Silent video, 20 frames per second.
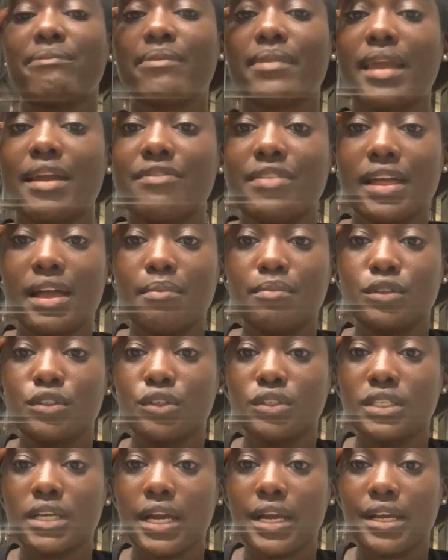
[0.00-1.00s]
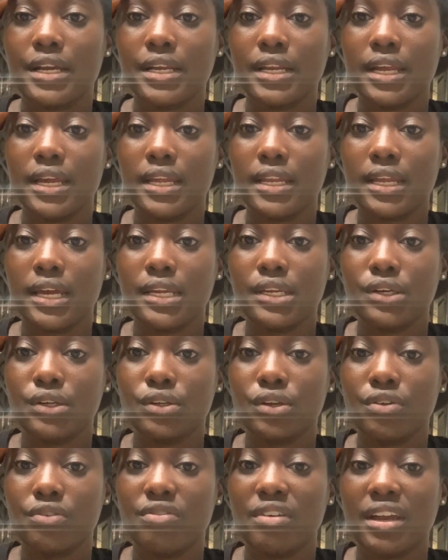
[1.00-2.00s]
I feel like I'm so tired and I don't
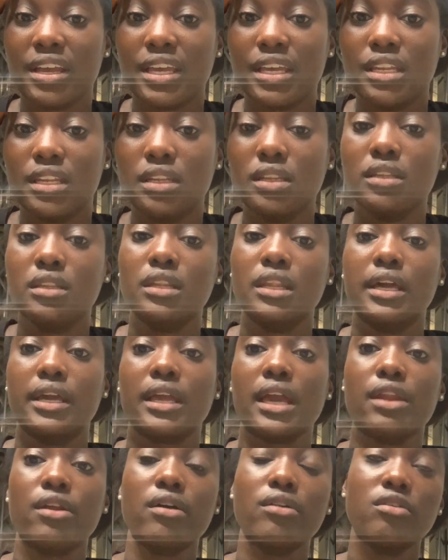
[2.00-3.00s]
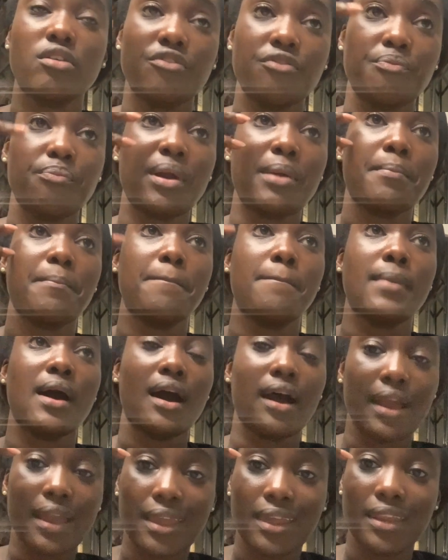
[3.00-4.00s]
know if I can, like, I don't know if my
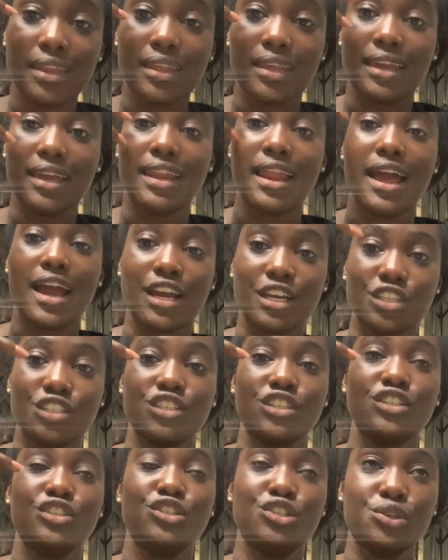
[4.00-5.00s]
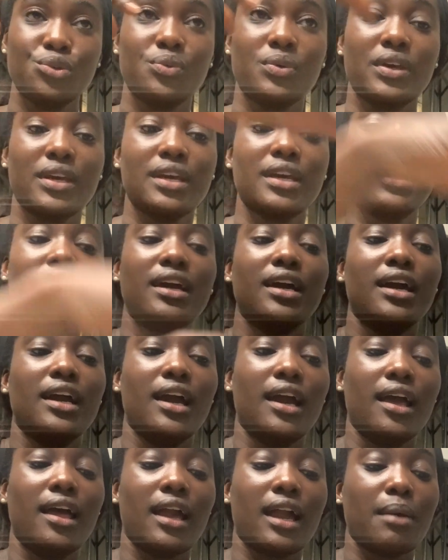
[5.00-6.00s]
mind can actually do it.
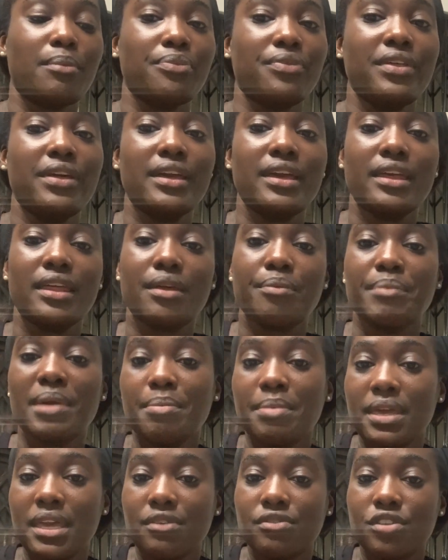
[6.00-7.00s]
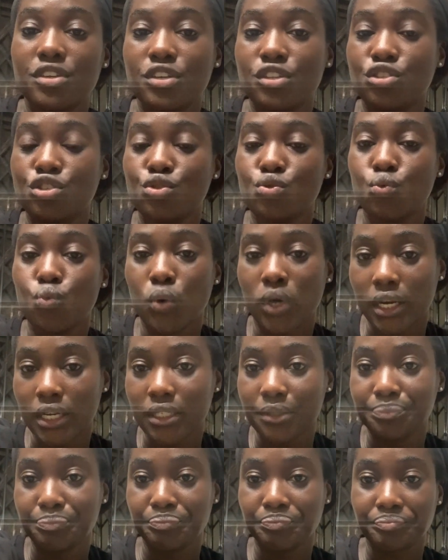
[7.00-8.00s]
I'm thinking maybe if you could do
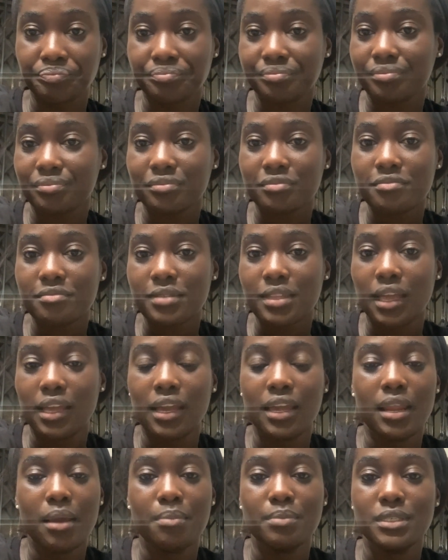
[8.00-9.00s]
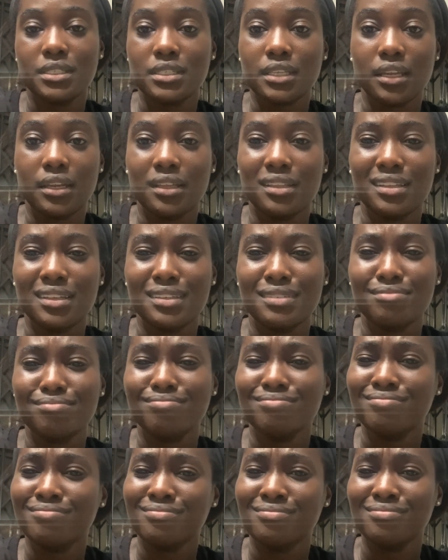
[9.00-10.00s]
one. I'm just kind of like,
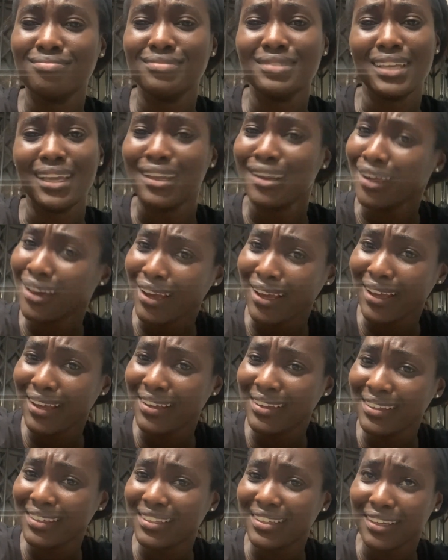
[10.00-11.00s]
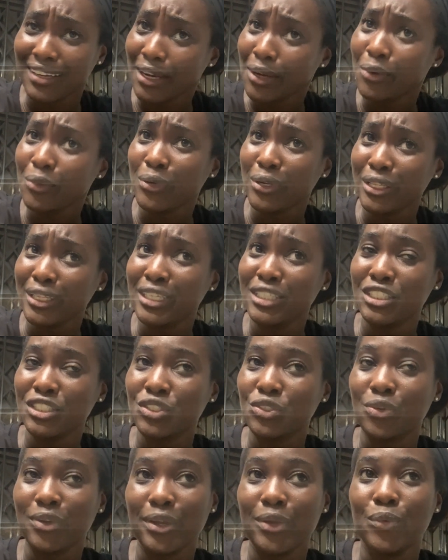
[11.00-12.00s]
can I really
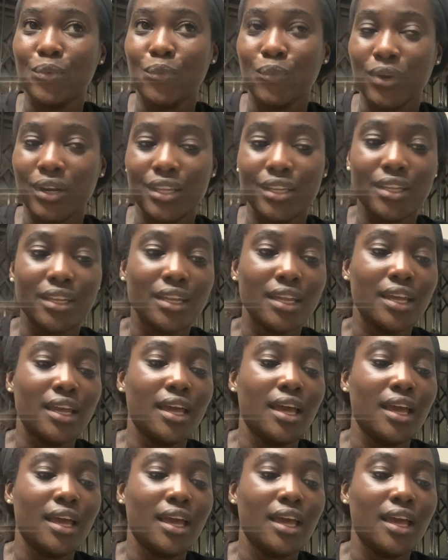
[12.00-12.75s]
just grade one?